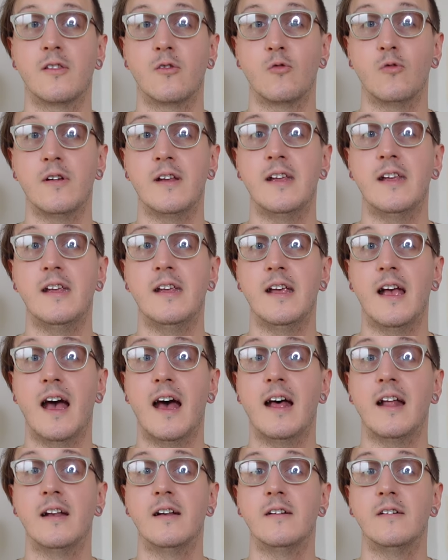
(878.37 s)
three
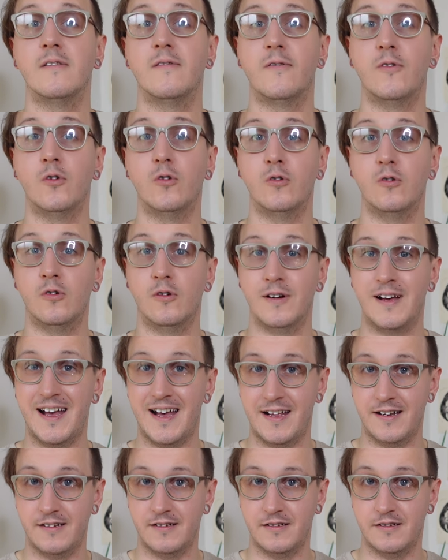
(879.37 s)
and four
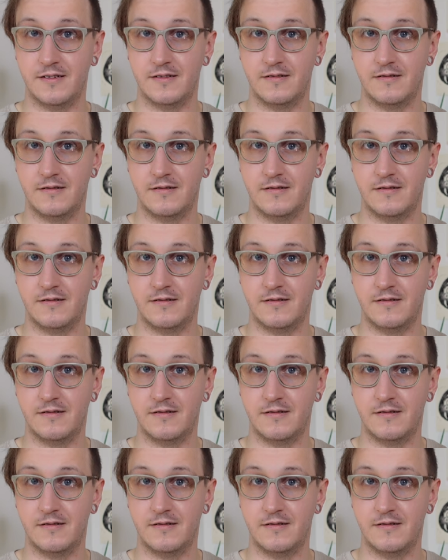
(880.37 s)
and.